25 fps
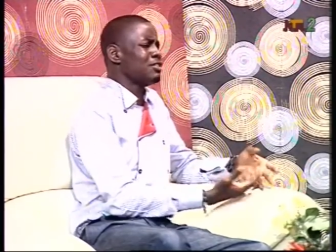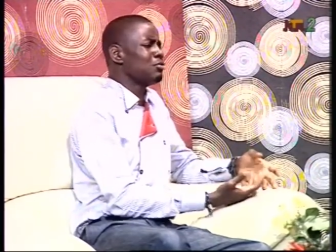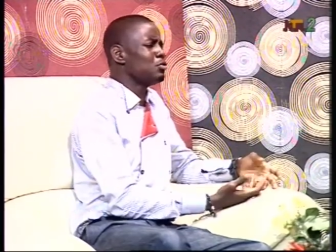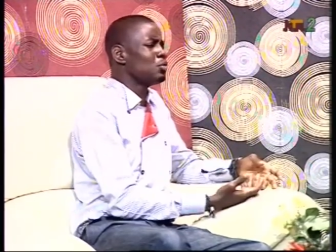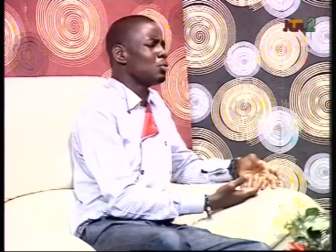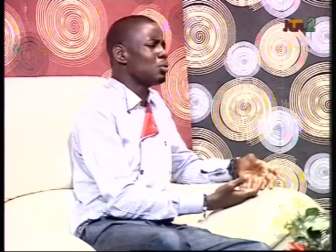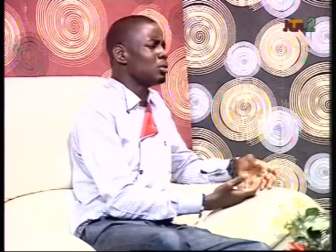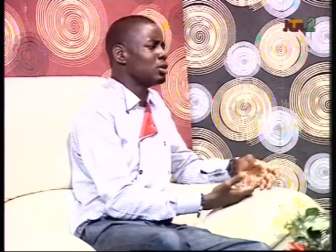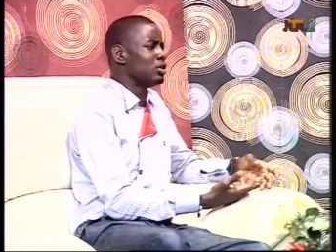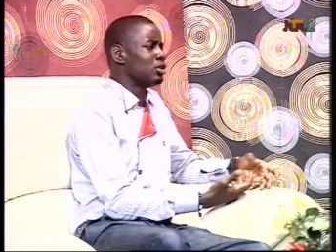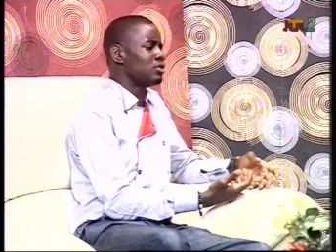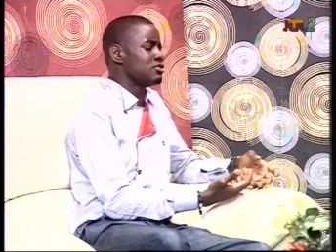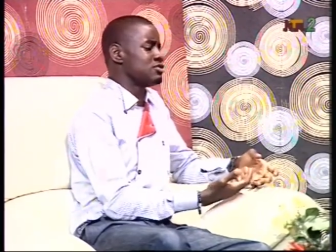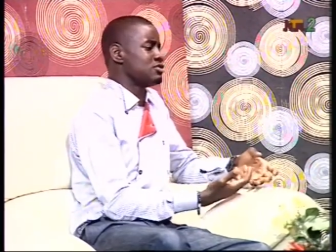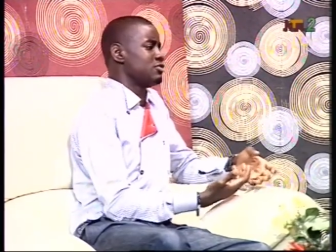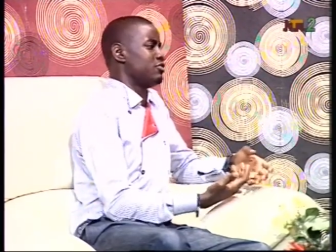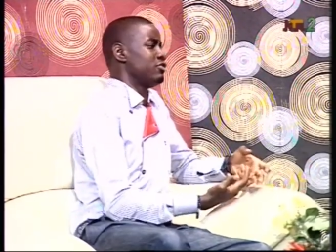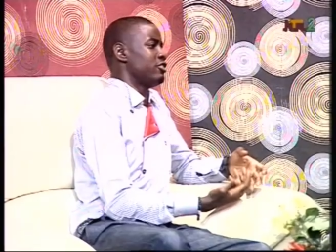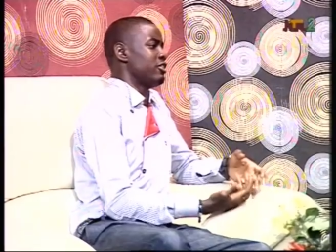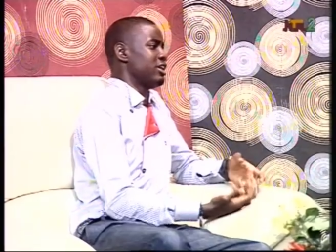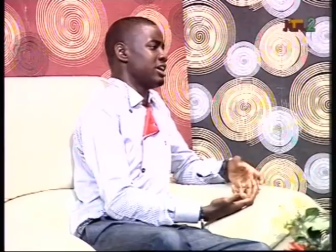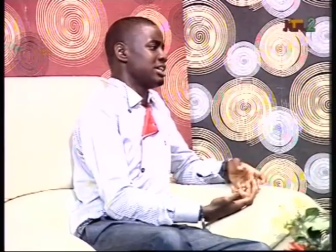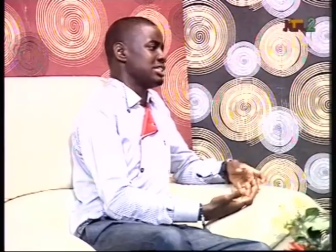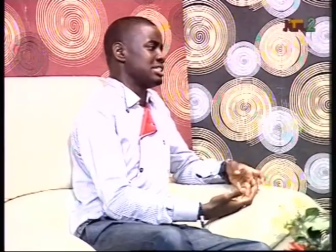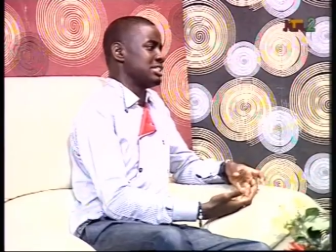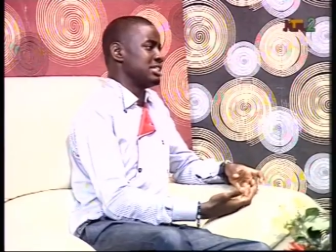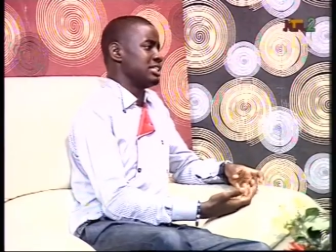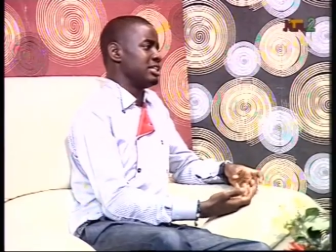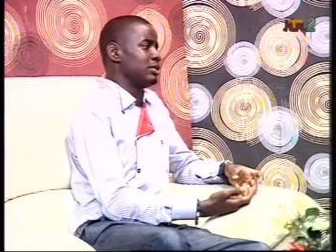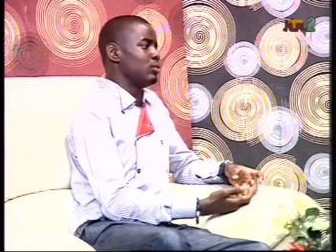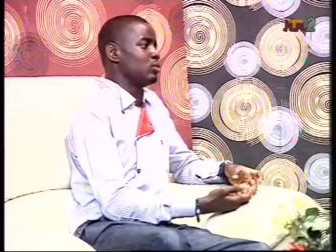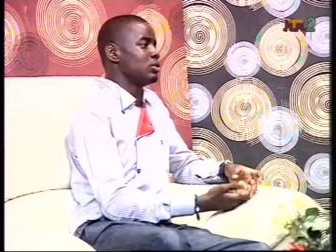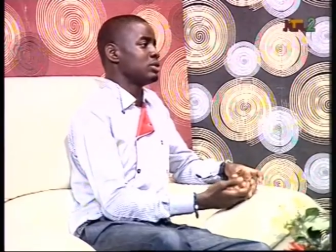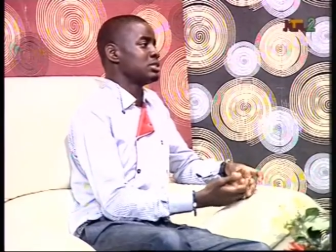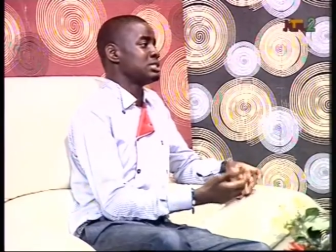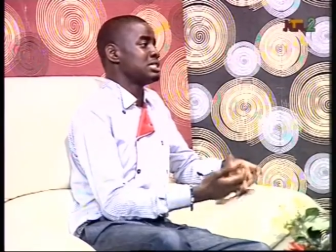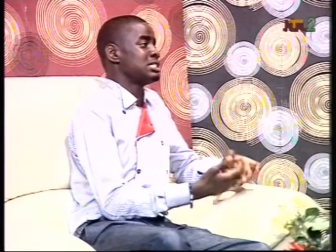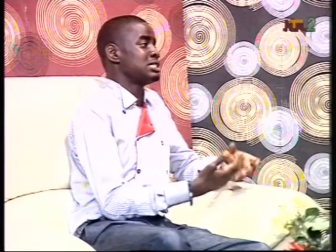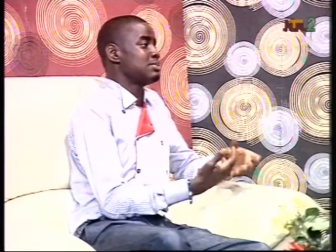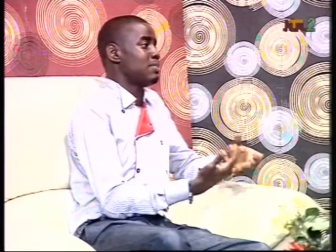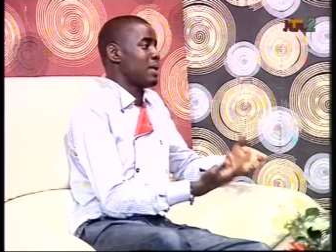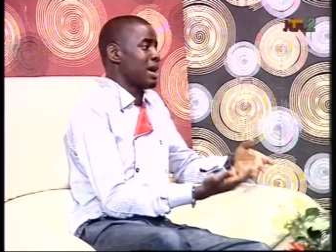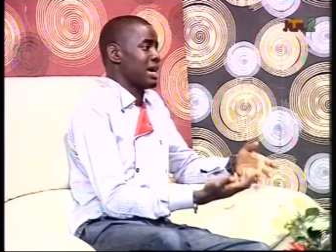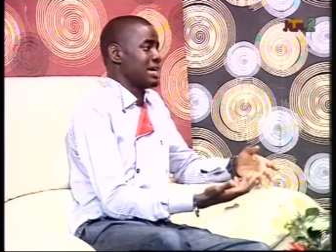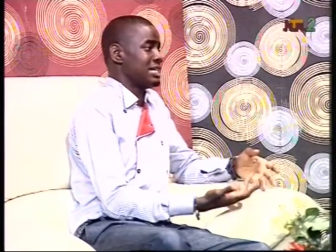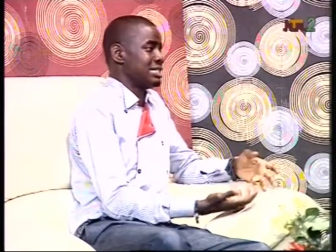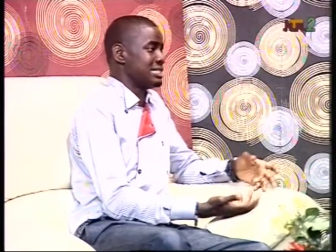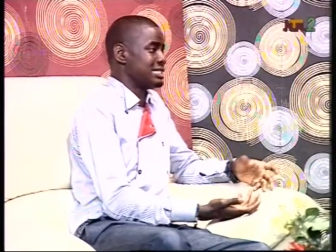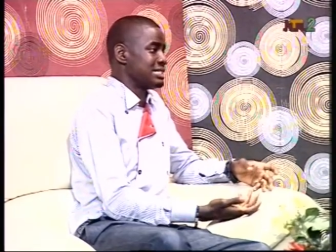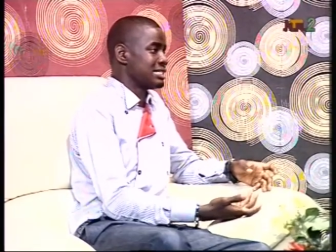Everyone loves variety. They want
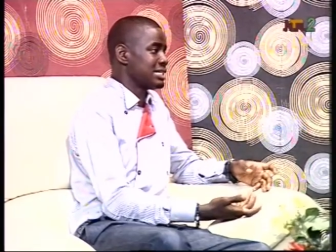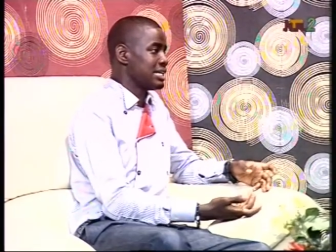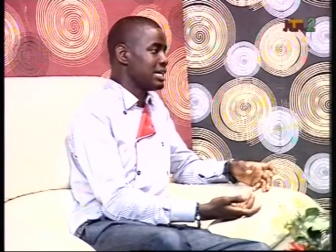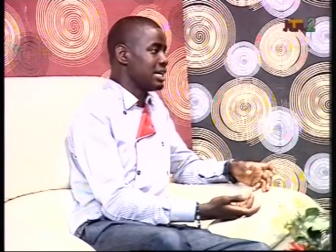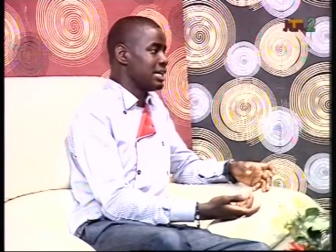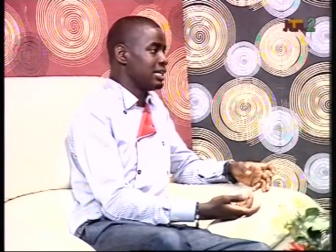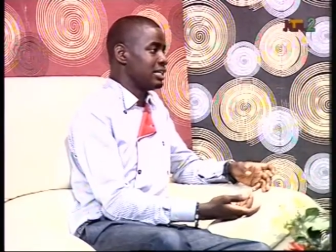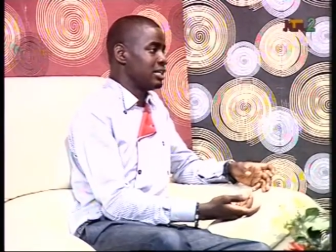spice.